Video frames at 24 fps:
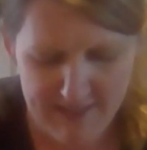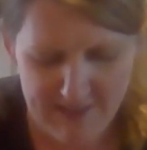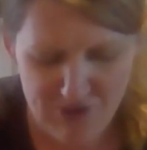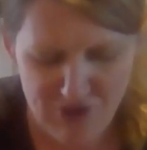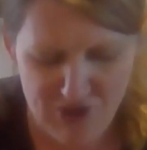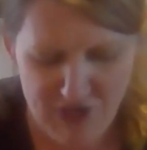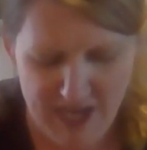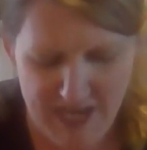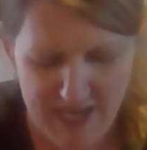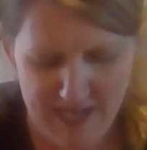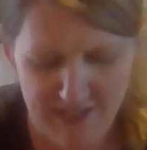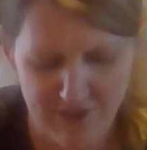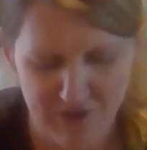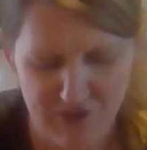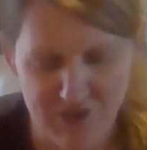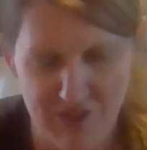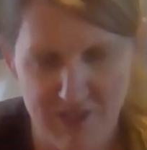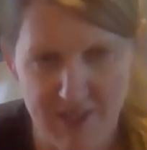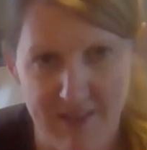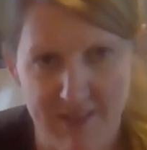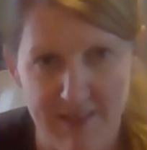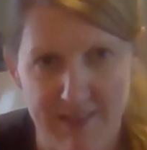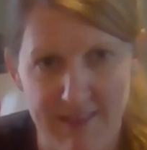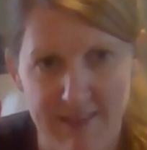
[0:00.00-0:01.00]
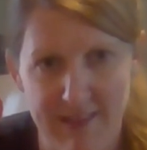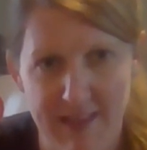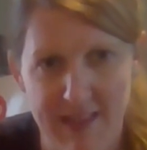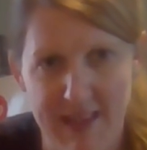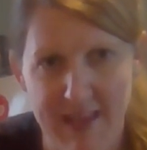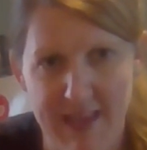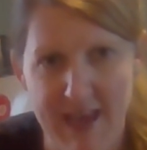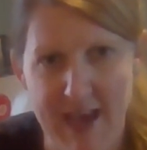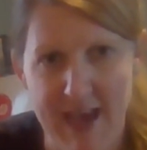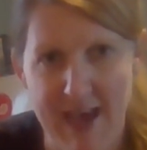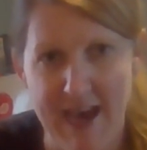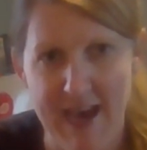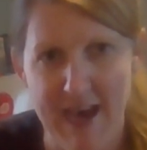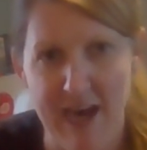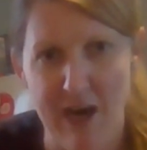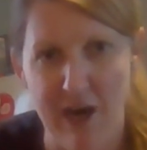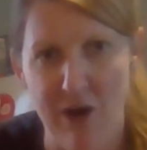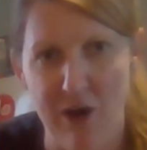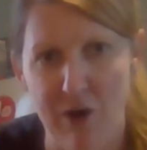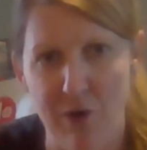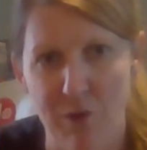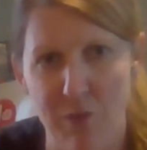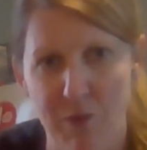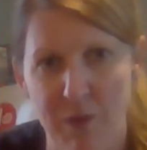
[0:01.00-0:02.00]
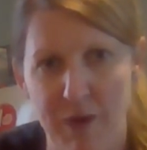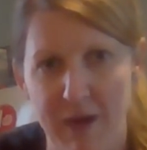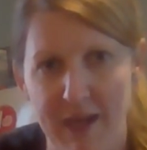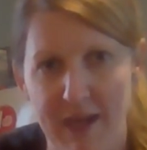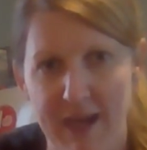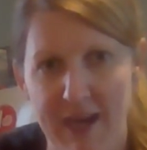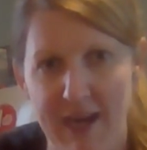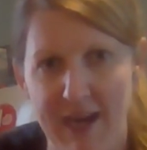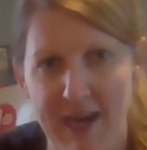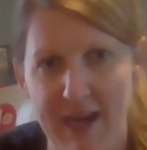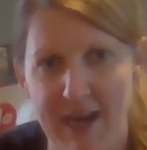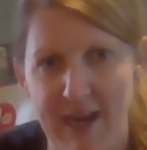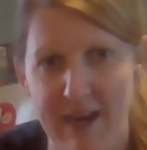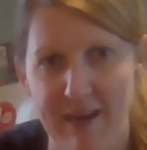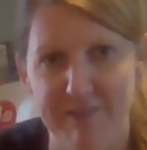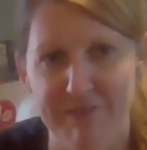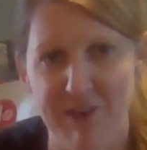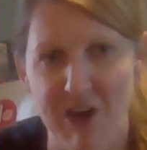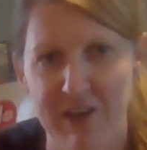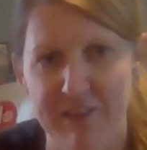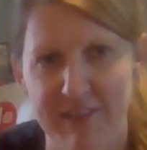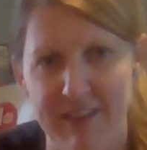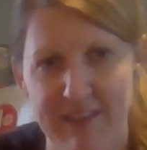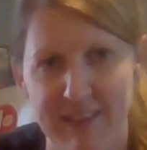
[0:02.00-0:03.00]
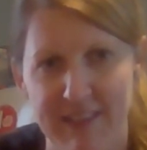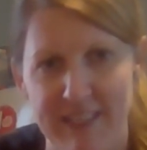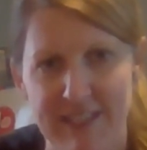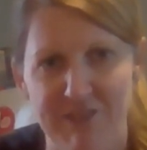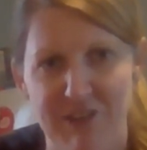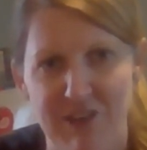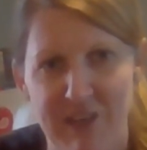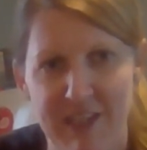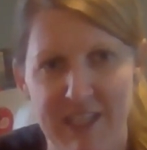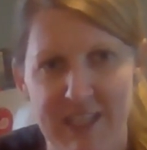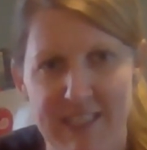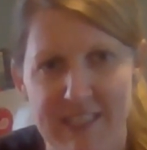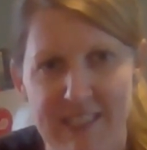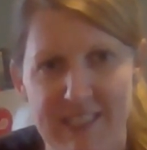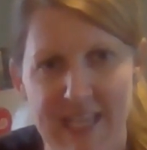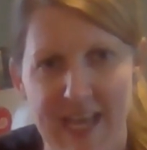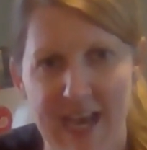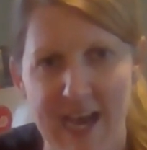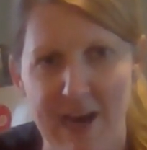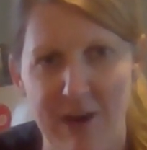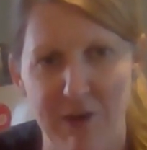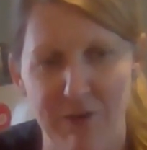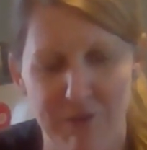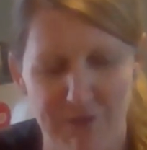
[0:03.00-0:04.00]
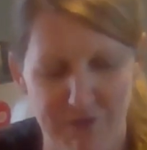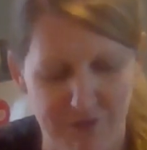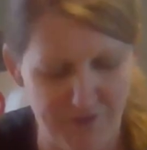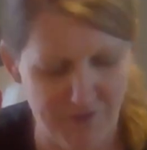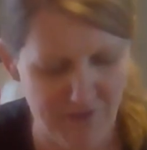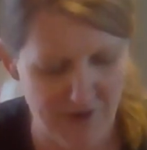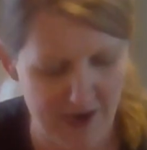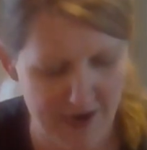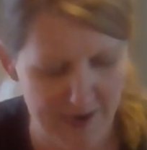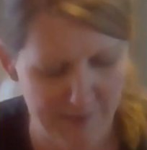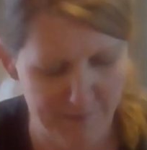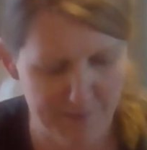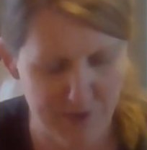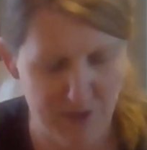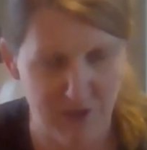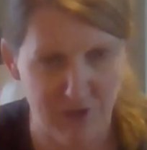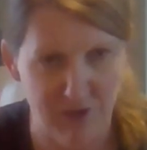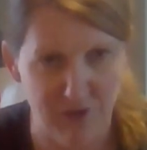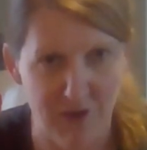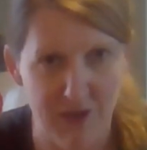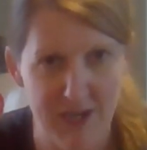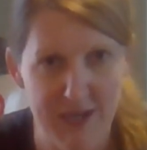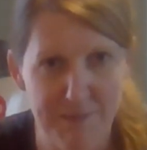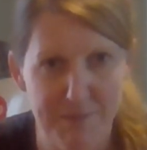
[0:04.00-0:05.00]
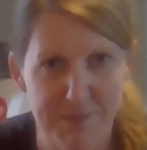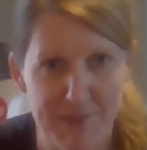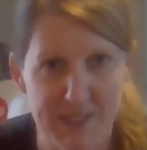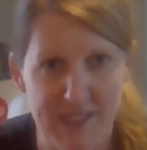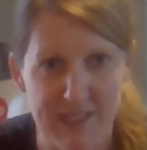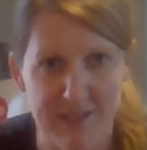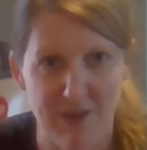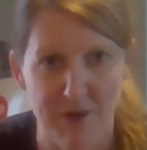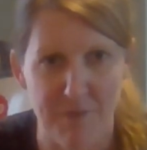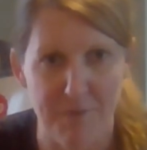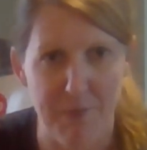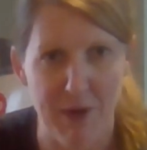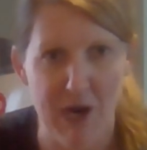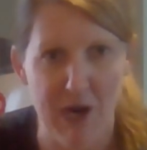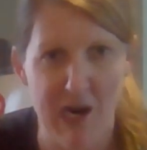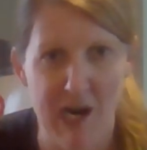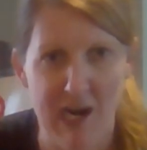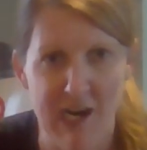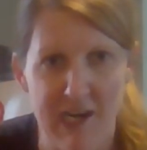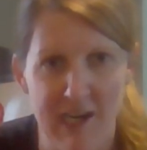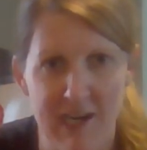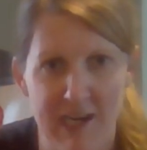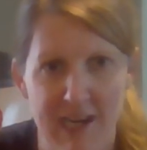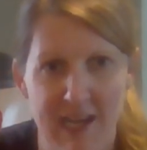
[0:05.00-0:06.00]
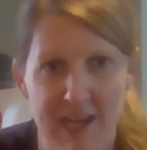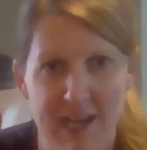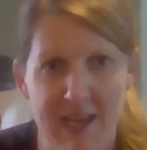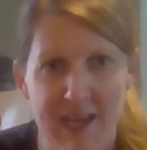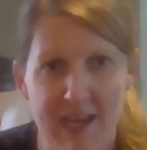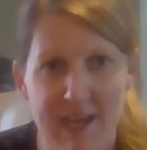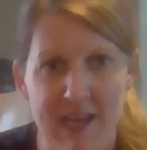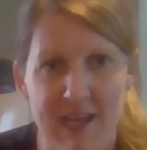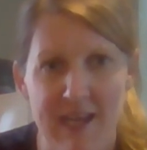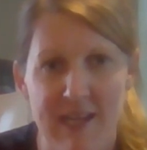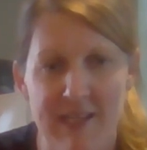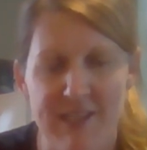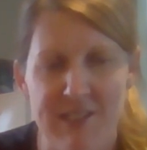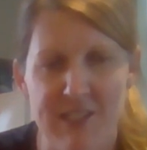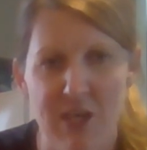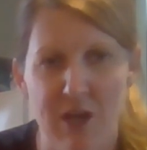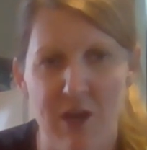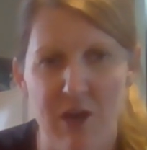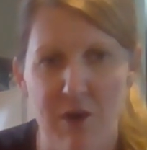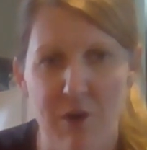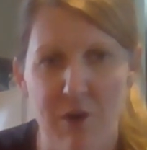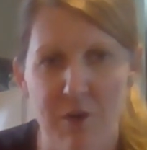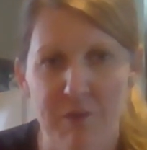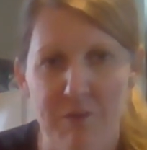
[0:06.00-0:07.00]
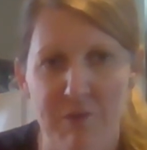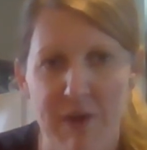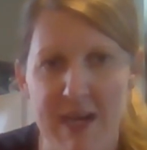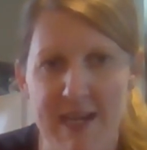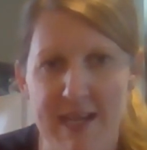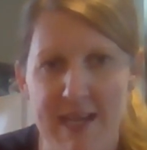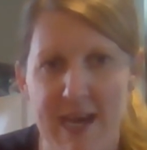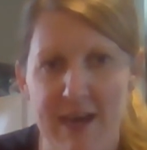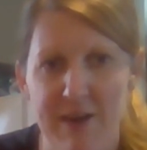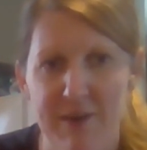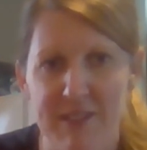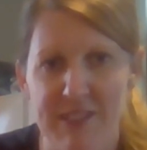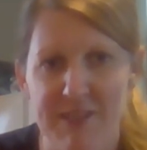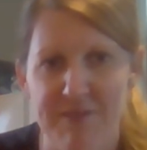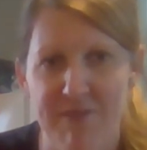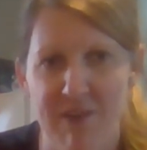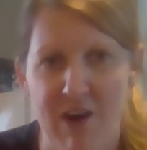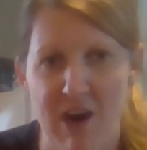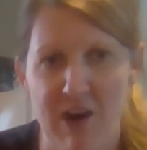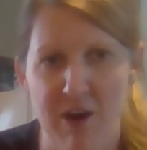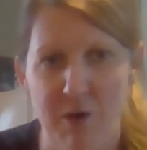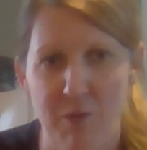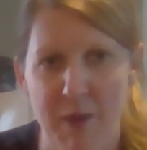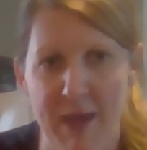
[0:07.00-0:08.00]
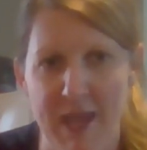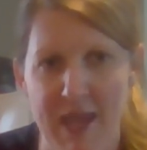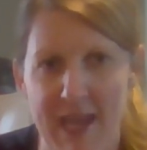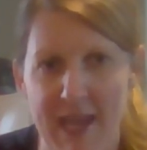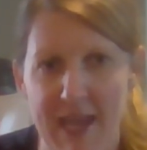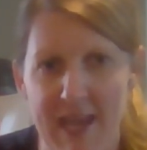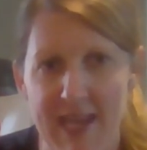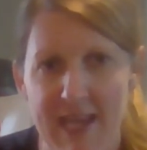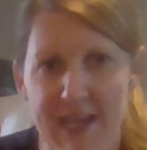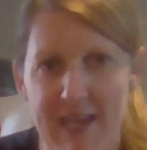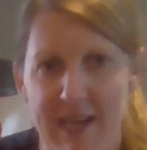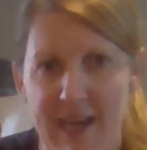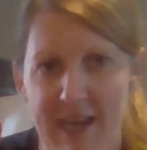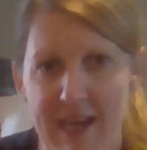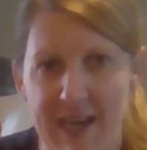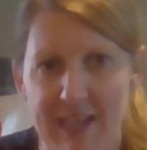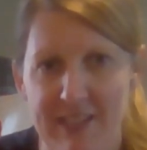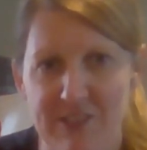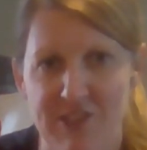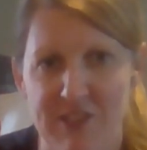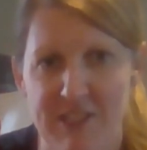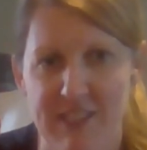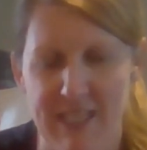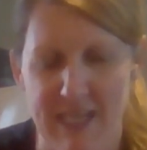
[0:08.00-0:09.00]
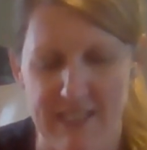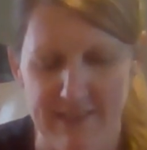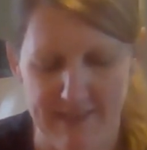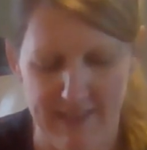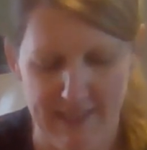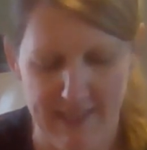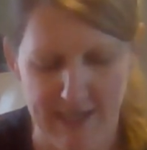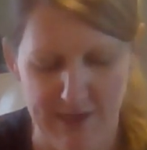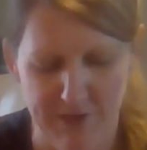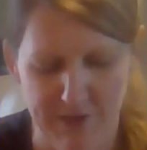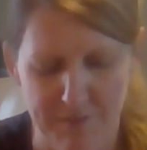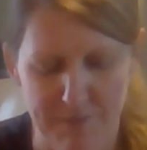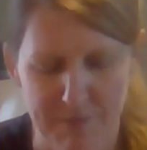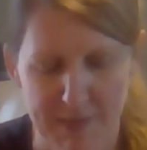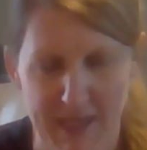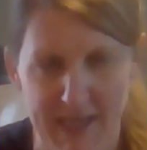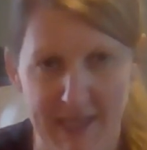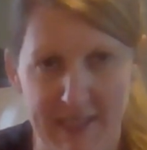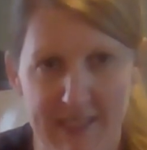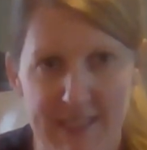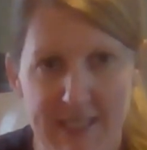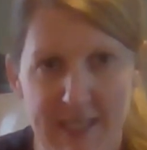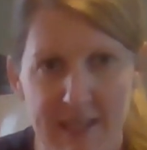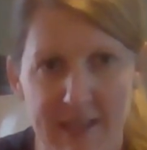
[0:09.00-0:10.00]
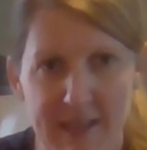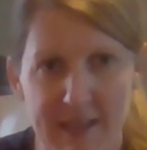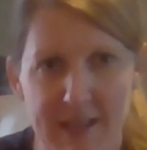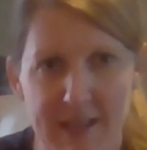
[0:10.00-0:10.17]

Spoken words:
change how far the lever is out from your grips and your bar. So right now it's far away. I just dialed it out a bit.